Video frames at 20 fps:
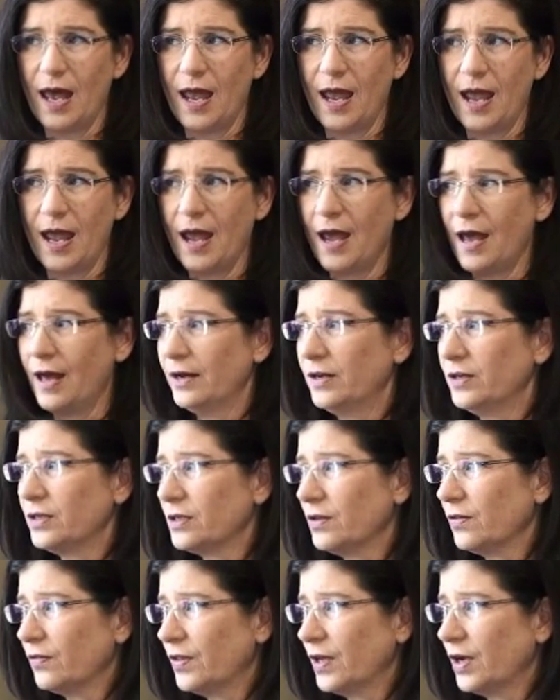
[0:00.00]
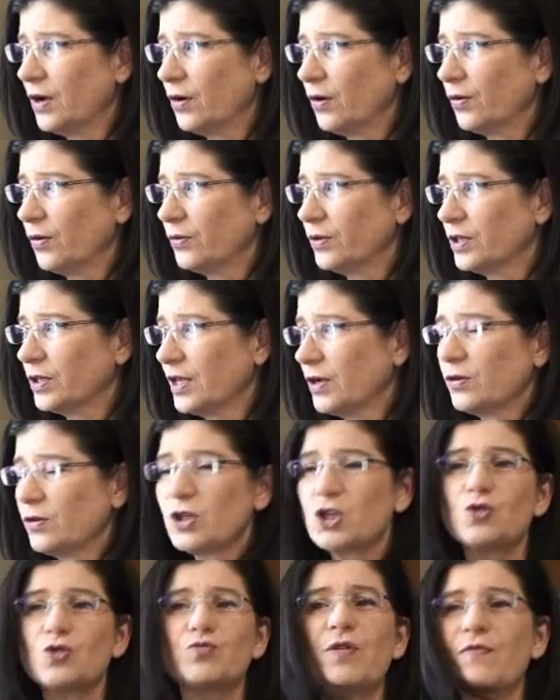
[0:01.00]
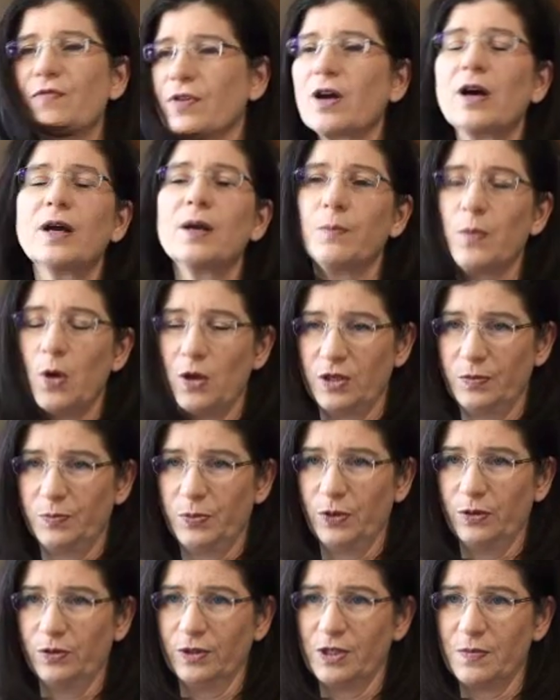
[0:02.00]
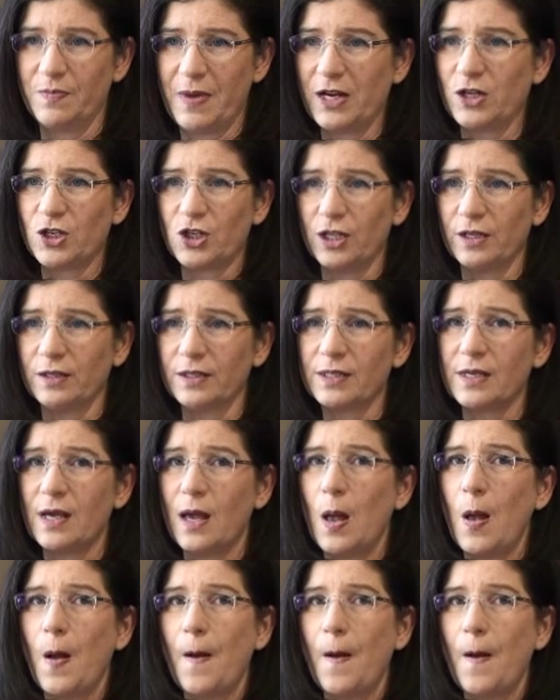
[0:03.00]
and they're terrific on multiple dimensions,